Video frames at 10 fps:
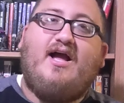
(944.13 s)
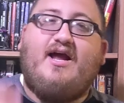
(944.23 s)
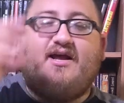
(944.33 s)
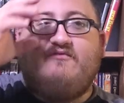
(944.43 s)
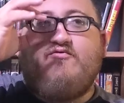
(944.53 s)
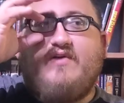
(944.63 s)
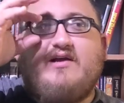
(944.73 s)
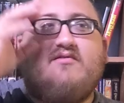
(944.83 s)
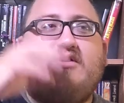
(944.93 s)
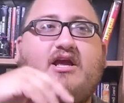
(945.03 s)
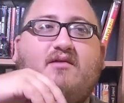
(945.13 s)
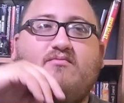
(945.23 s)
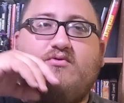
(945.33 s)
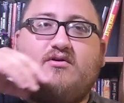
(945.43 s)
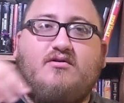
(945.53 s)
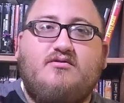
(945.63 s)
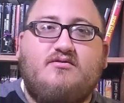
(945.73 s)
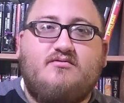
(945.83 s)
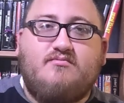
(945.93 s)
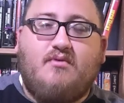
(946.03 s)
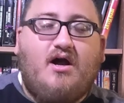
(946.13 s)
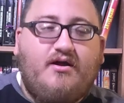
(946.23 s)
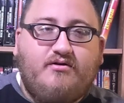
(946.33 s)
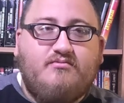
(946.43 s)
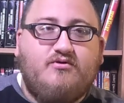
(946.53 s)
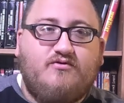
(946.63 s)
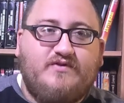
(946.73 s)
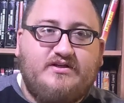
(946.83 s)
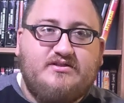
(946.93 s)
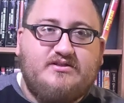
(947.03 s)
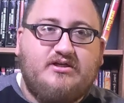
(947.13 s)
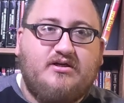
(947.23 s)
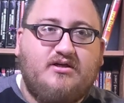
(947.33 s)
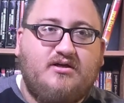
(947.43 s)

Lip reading: And I've found in more modern movies,